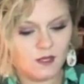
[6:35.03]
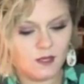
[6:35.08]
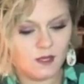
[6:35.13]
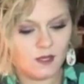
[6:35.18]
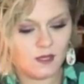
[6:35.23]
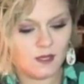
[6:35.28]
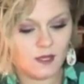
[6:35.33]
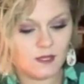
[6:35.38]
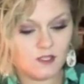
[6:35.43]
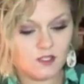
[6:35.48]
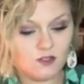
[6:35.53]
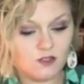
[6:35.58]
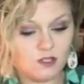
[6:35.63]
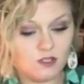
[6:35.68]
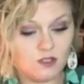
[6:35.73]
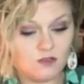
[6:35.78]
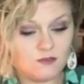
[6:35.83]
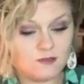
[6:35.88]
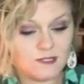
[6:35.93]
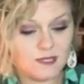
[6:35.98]
And guys, you
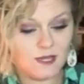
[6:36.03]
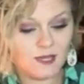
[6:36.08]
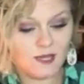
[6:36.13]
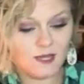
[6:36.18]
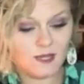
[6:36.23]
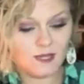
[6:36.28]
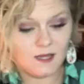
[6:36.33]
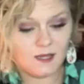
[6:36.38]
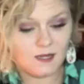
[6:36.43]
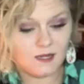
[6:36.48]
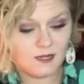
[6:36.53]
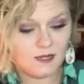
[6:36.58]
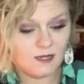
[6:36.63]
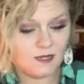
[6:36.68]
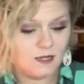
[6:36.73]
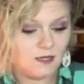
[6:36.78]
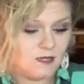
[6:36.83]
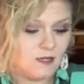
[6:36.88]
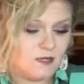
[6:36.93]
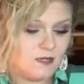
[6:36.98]
can use any
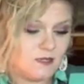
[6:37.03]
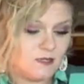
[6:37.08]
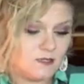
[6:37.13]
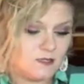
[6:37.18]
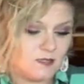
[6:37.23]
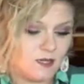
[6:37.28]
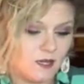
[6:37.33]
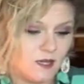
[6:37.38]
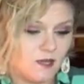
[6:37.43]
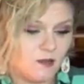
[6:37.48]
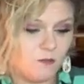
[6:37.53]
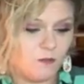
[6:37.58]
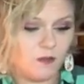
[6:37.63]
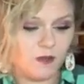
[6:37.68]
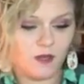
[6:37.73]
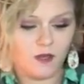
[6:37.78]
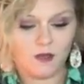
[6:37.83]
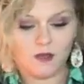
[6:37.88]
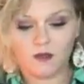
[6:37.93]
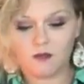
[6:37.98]
type
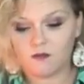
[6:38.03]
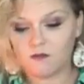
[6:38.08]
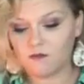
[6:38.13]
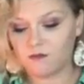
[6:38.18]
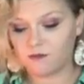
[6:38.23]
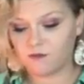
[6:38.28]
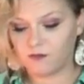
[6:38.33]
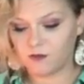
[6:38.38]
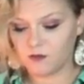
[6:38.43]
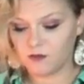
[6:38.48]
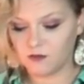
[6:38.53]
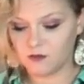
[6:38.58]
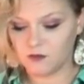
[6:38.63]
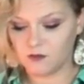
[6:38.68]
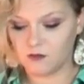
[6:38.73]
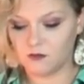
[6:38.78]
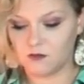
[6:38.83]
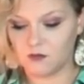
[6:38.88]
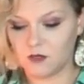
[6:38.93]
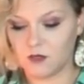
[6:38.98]
of
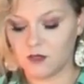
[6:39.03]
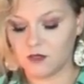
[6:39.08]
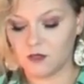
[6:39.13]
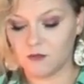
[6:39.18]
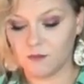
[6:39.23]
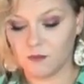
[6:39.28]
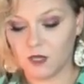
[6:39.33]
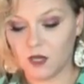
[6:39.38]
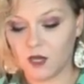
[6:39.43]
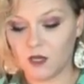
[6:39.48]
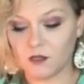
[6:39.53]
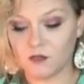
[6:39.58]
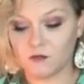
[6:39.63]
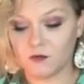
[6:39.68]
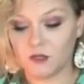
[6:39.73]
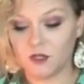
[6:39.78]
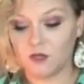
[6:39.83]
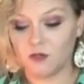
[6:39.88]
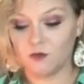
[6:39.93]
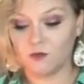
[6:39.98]

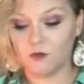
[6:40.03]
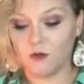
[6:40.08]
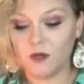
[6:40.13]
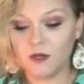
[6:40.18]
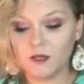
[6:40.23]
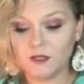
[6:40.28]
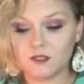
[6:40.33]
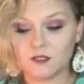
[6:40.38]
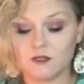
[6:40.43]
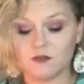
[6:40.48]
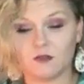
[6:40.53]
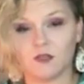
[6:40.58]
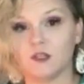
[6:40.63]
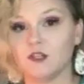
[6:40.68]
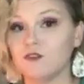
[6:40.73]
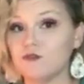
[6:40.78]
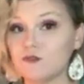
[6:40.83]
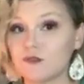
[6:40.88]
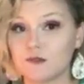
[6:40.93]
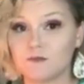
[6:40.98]
coloring you want. You can
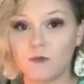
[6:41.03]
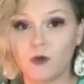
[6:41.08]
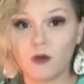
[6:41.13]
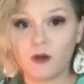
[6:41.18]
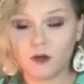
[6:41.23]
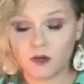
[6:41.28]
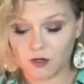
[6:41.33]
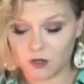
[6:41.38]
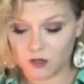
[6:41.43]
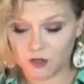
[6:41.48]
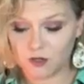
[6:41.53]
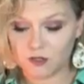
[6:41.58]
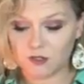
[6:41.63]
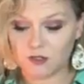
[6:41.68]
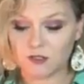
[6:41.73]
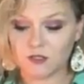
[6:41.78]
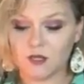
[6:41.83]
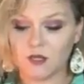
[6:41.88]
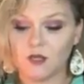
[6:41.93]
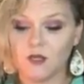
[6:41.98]
use
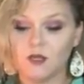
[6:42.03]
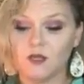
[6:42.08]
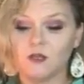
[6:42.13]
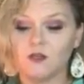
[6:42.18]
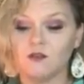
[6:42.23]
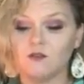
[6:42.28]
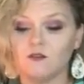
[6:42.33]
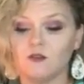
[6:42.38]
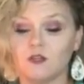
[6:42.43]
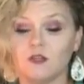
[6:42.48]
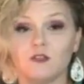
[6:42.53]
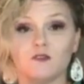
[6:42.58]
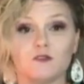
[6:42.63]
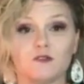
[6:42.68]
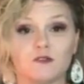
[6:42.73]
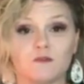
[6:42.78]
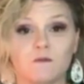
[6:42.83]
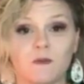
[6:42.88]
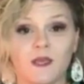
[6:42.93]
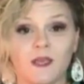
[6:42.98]
markers, you can
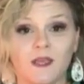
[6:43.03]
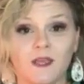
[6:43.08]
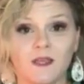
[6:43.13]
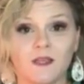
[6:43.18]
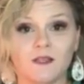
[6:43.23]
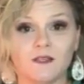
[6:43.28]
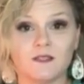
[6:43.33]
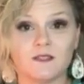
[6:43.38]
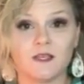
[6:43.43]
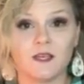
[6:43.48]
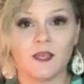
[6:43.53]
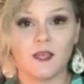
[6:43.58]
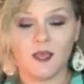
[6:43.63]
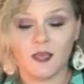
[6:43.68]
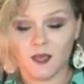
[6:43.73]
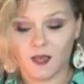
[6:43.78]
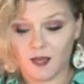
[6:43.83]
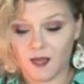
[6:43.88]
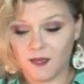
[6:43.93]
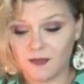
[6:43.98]
use paint.
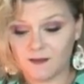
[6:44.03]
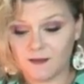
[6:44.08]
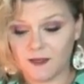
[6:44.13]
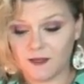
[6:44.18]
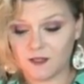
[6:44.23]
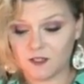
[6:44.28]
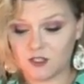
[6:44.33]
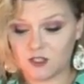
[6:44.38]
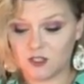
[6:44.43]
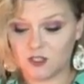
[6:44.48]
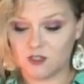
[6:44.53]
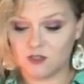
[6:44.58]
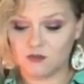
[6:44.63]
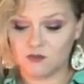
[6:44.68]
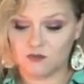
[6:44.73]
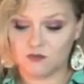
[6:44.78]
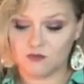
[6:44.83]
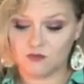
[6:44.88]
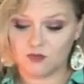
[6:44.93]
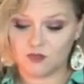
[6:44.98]
I like to
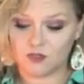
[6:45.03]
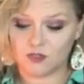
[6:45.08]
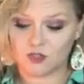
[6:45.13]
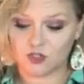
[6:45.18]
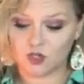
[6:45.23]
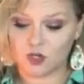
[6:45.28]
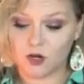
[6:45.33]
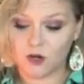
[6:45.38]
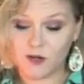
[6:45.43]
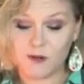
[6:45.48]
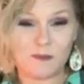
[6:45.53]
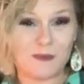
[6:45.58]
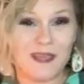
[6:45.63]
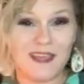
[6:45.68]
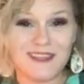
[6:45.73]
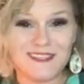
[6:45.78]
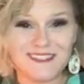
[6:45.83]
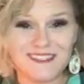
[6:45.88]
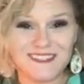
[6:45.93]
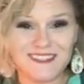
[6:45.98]
use chalk
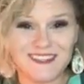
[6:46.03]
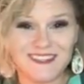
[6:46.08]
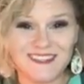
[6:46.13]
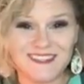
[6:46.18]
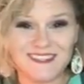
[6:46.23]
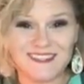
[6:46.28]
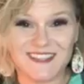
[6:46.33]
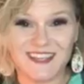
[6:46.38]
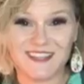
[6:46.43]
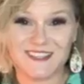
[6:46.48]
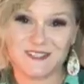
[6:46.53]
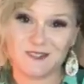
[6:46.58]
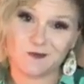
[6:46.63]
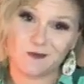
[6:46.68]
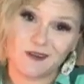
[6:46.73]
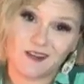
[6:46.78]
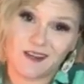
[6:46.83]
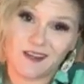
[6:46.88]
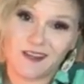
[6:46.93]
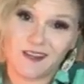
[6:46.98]
paste because that's
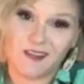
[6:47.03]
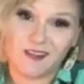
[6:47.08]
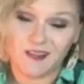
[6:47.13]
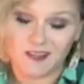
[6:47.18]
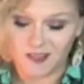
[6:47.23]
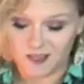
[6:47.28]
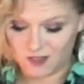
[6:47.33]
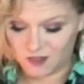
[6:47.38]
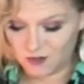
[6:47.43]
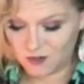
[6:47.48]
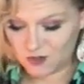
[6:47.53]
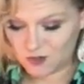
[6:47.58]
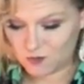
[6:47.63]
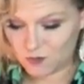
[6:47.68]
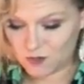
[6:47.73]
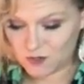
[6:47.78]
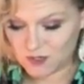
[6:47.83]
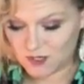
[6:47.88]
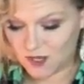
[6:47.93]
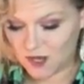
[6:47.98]
what I use
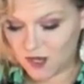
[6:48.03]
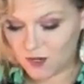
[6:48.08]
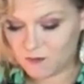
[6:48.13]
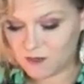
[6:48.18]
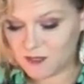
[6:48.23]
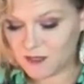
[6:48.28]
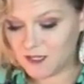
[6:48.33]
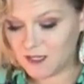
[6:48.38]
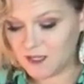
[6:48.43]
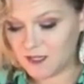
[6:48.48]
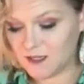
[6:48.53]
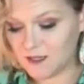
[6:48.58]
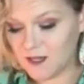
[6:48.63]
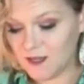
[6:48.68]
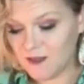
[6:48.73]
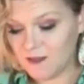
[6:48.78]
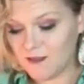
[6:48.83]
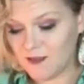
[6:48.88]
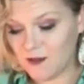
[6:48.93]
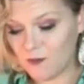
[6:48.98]
most commonly, and
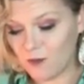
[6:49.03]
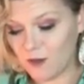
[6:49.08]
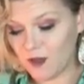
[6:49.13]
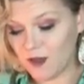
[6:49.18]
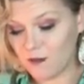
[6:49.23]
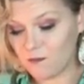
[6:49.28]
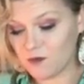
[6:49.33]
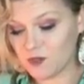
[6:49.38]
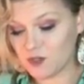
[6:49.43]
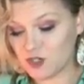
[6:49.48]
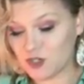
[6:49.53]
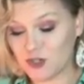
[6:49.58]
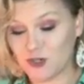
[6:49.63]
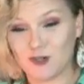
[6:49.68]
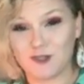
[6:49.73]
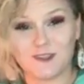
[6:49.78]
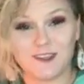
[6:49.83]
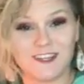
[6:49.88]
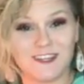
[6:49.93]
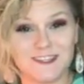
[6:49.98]
that way I'm
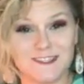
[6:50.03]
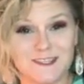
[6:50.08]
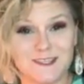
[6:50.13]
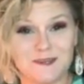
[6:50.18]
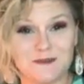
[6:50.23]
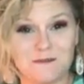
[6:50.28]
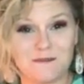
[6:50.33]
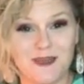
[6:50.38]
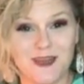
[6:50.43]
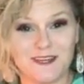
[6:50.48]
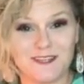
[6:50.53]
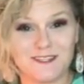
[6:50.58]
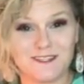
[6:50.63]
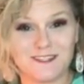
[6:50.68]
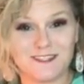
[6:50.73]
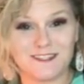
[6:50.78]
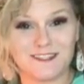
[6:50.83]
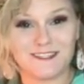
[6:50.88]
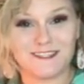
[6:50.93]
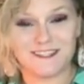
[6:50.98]
assured that it's going to match the
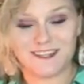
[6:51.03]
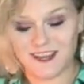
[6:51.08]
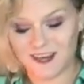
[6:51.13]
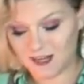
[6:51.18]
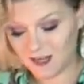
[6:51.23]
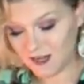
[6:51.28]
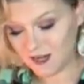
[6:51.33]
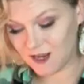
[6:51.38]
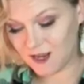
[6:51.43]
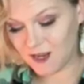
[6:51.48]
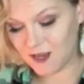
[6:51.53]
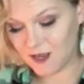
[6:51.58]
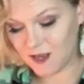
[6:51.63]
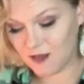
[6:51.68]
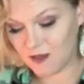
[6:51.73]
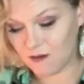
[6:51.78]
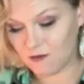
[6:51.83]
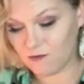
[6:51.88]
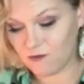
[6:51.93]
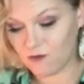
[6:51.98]
design I
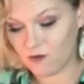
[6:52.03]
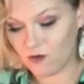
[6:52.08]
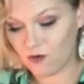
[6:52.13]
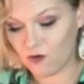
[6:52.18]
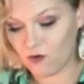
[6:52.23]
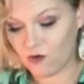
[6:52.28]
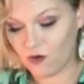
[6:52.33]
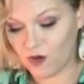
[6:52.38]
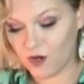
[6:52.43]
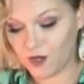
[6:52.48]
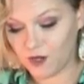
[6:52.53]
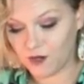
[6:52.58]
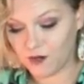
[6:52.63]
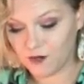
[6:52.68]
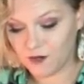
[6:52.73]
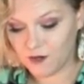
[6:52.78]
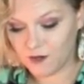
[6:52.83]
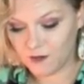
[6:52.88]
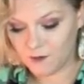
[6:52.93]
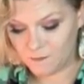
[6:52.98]
have on
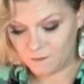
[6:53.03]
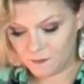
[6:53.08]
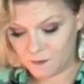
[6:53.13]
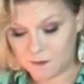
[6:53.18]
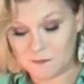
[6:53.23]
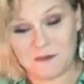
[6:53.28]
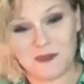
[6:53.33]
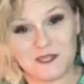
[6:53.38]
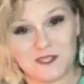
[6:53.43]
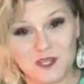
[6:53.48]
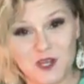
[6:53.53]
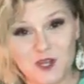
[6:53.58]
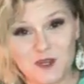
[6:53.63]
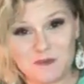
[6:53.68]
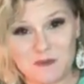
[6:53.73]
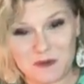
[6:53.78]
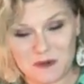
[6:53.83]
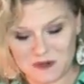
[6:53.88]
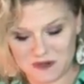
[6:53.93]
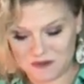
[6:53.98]
my
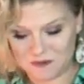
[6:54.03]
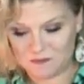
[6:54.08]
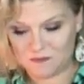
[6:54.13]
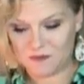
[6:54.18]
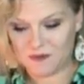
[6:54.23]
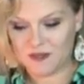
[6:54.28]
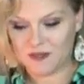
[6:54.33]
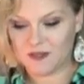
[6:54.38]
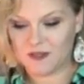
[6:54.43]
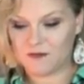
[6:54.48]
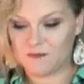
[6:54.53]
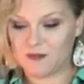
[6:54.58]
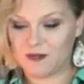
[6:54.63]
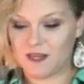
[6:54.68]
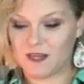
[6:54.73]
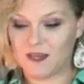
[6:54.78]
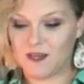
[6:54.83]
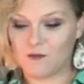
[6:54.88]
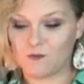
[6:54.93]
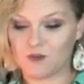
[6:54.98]
chalkboard. But
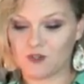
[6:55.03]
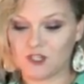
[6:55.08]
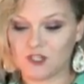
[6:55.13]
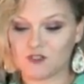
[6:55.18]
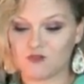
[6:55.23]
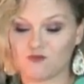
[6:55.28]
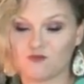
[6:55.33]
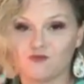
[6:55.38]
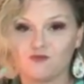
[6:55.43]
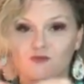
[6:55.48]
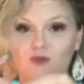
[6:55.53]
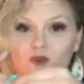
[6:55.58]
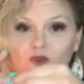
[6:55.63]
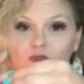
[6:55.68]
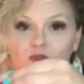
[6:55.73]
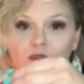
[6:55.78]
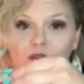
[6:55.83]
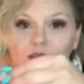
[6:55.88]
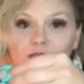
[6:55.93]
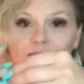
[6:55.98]
again, we're just
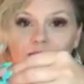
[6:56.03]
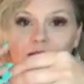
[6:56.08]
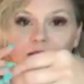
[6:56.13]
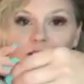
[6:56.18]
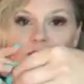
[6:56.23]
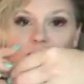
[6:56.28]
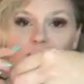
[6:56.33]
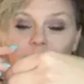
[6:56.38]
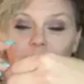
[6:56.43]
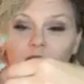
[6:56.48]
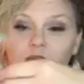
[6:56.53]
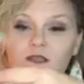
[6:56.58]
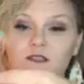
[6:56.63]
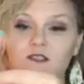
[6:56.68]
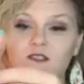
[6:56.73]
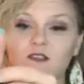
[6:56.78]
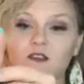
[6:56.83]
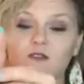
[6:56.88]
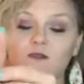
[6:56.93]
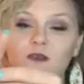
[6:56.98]
rolling that up, guys.
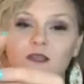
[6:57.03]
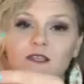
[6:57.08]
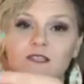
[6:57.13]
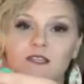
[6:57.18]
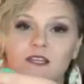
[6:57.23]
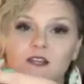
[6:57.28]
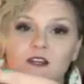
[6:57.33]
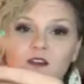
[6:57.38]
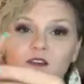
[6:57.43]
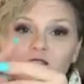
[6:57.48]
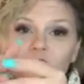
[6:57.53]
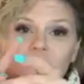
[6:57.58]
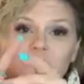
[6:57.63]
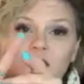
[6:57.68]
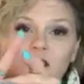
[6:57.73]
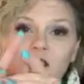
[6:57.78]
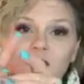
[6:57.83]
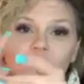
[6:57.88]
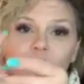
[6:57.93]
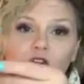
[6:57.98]
So easy. And I know it's
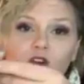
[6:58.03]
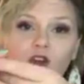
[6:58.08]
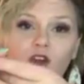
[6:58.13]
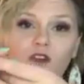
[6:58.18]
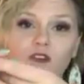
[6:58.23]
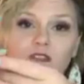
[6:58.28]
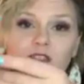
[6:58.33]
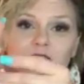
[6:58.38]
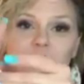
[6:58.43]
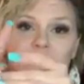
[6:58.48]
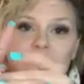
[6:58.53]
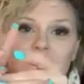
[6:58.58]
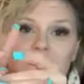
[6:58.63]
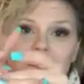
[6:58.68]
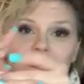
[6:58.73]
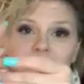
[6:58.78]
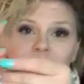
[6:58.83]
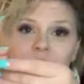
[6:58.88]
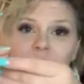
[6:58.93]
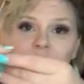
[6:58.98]
kind of hard to
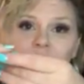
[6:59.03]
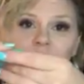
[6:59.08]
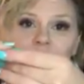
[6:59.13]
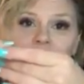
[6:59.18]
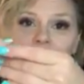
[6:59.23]
see